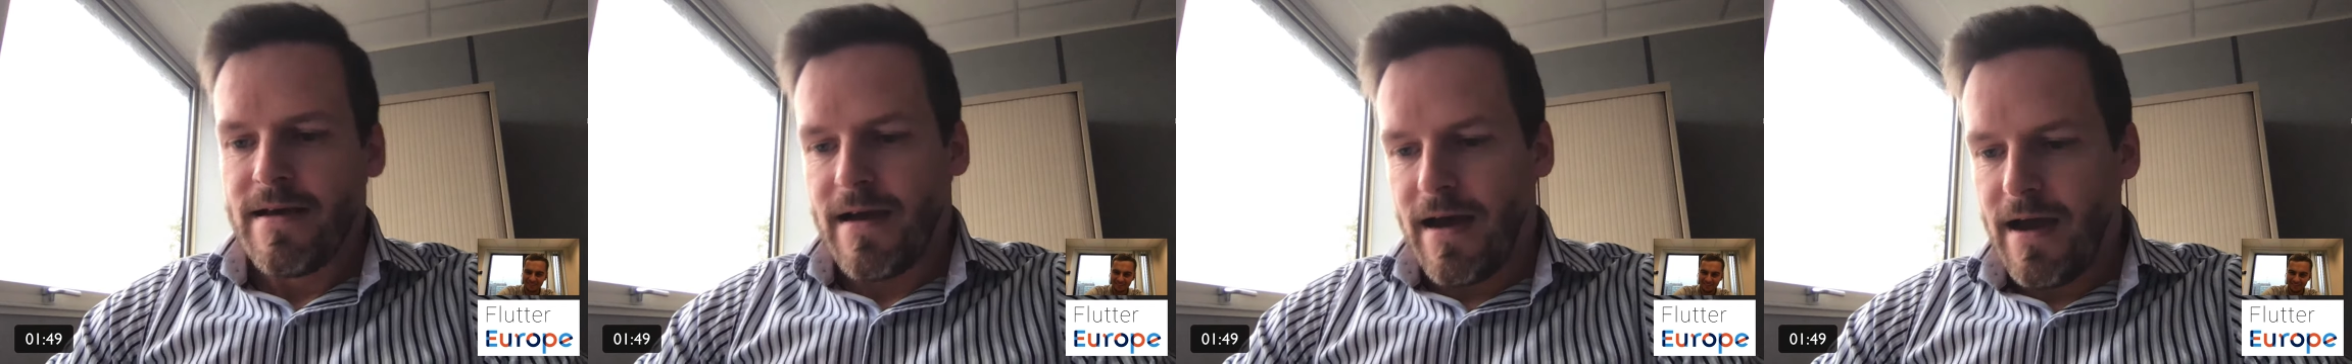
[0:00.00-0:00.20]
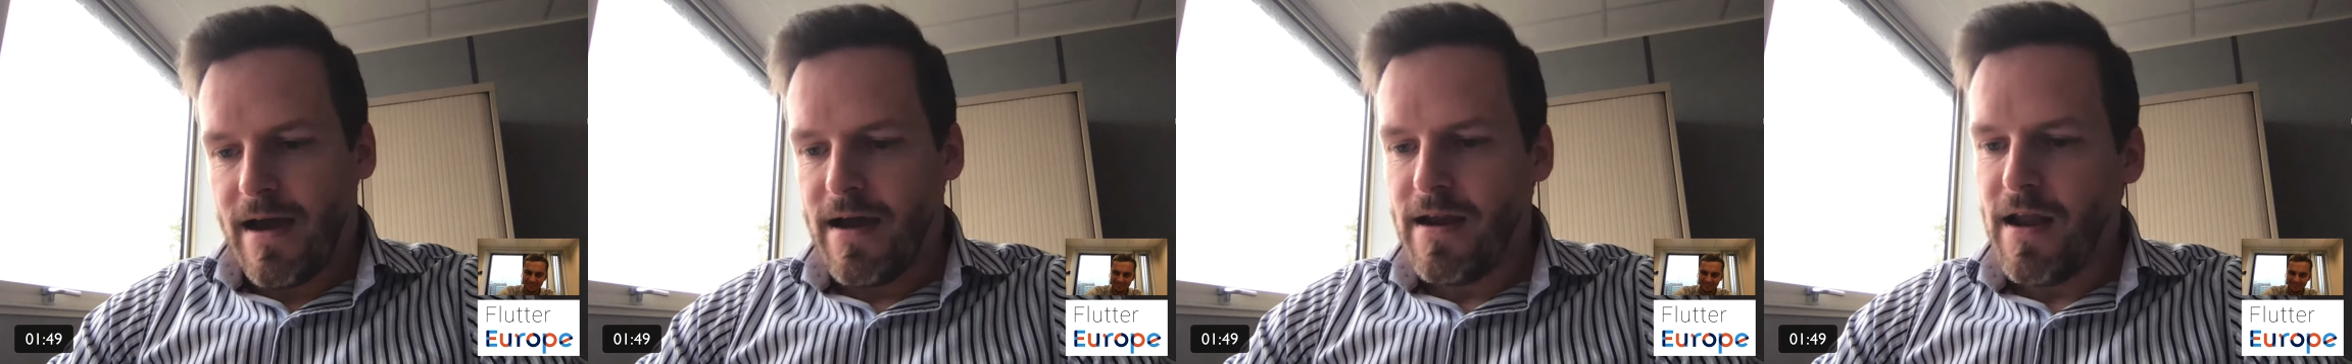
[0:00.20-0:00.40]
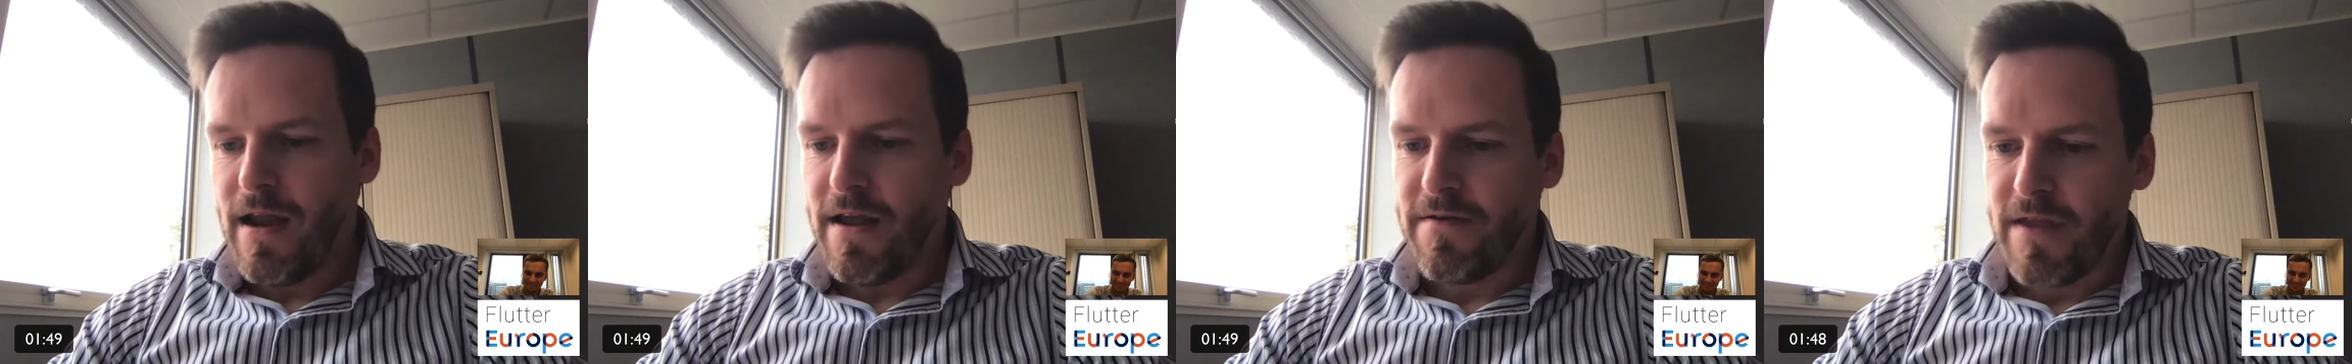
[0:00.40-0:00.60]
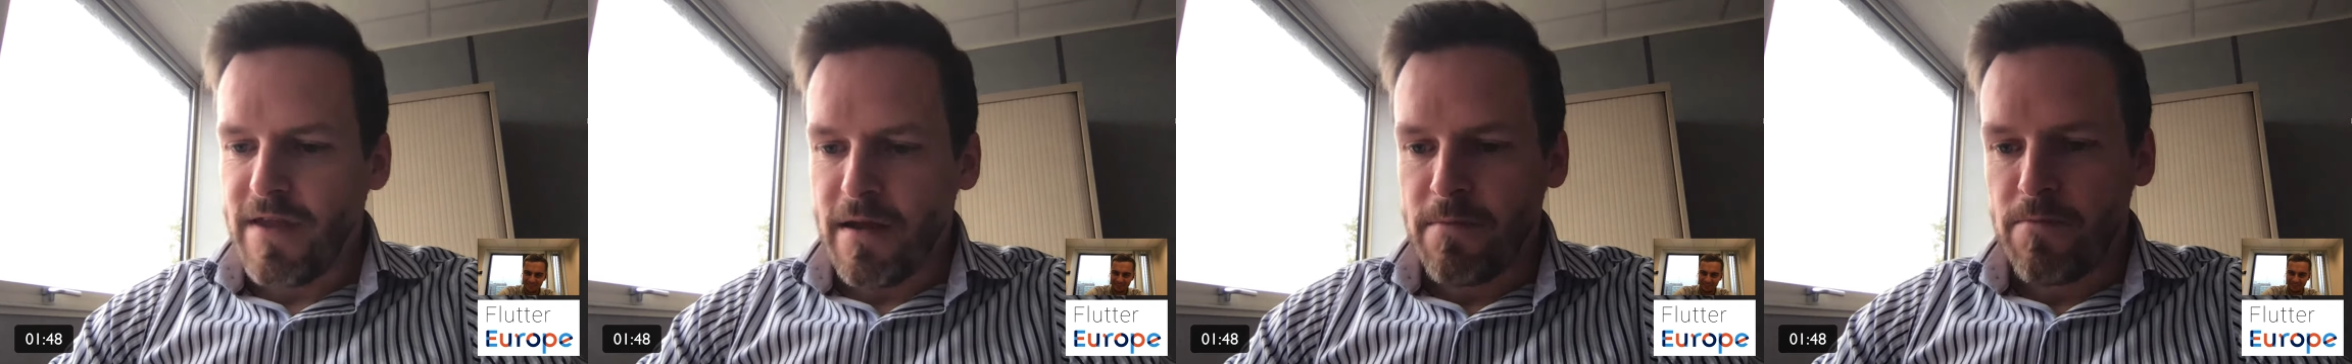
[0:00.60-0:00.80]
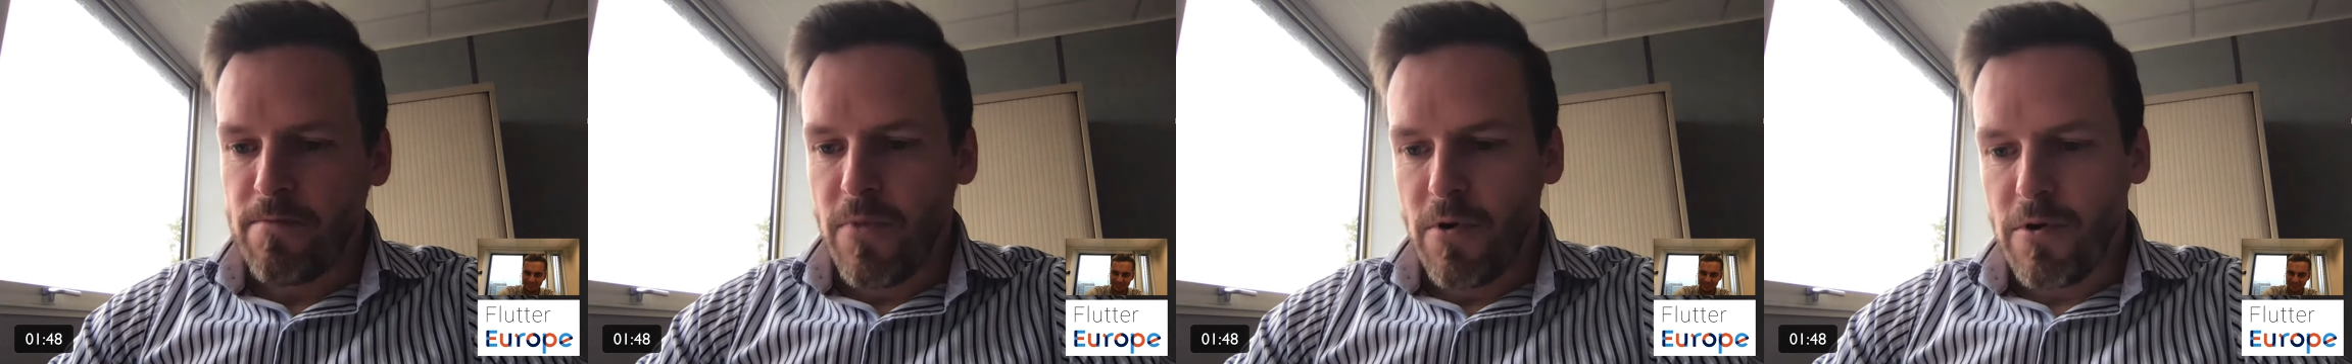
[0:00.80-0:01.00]
I like
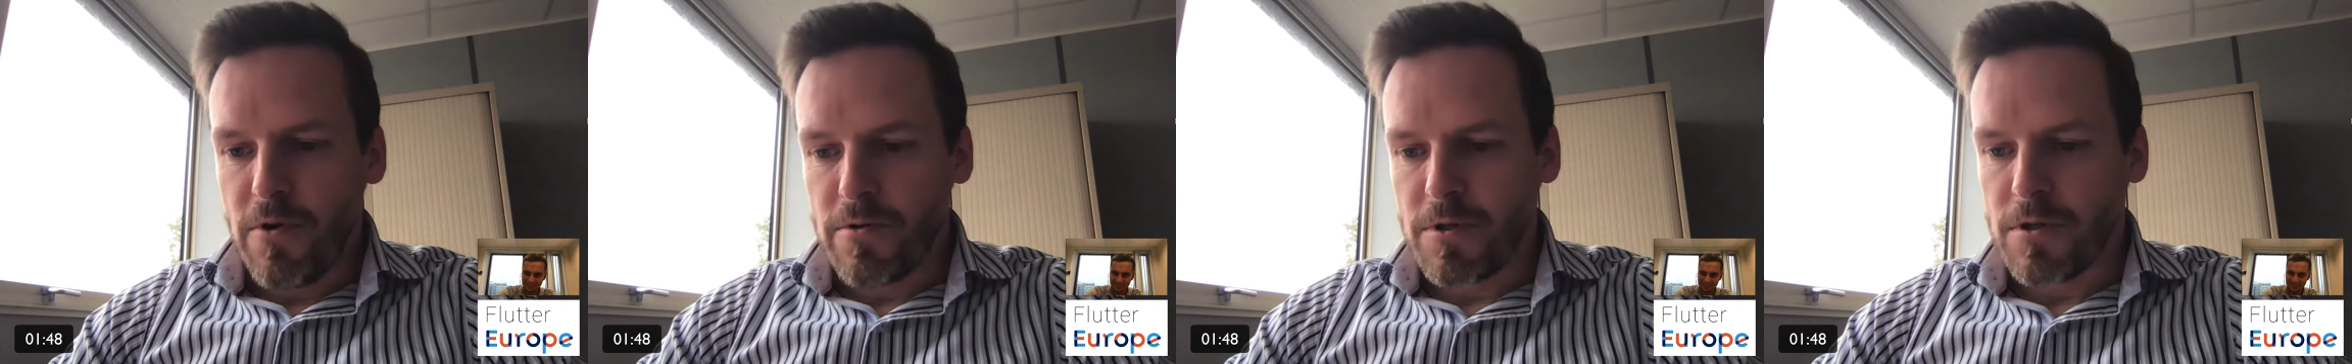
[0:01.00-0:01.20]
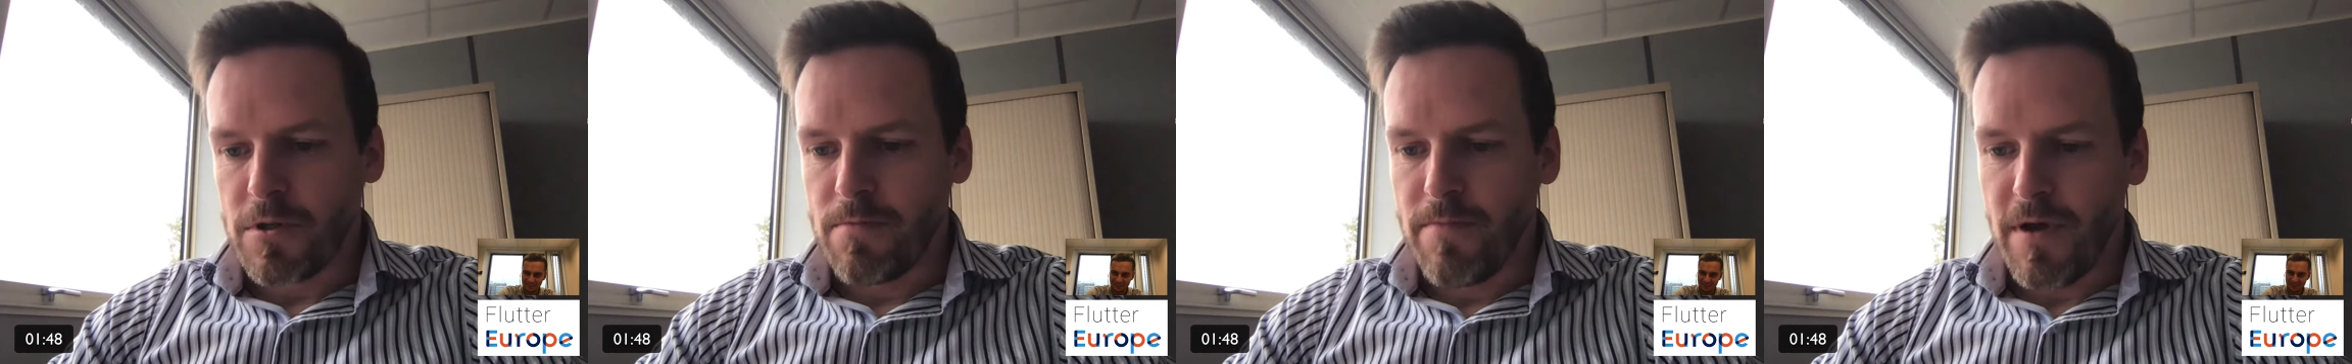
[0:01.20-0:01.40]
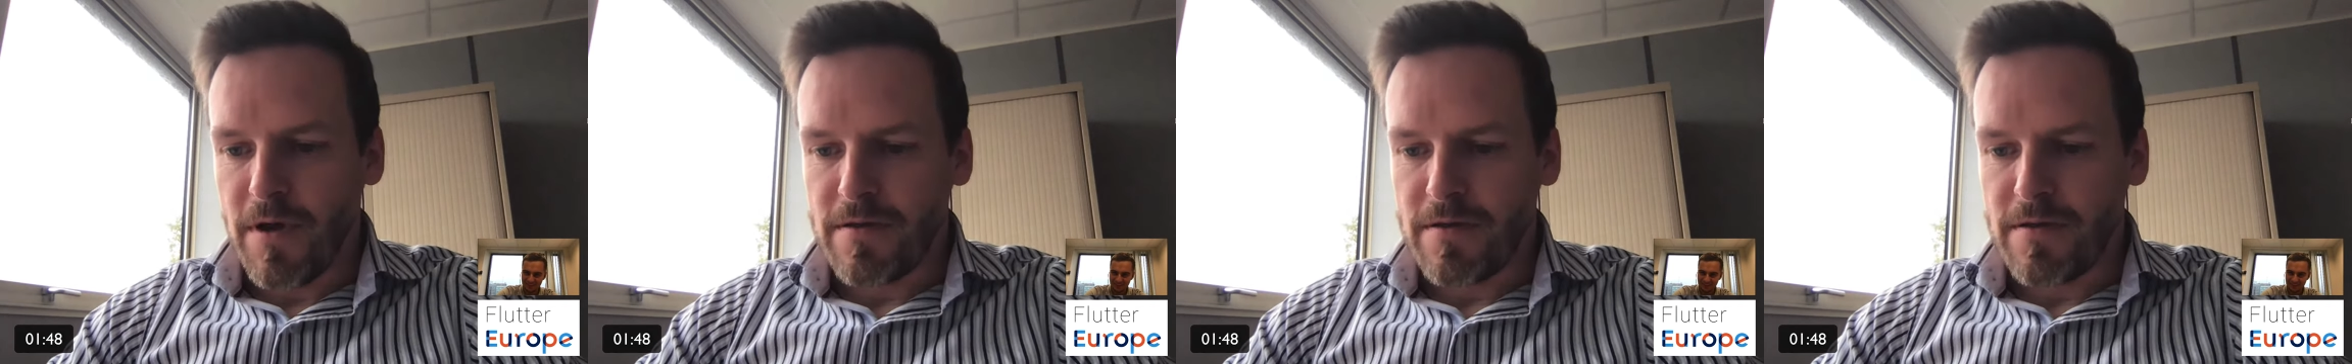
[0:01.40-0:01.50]
them both,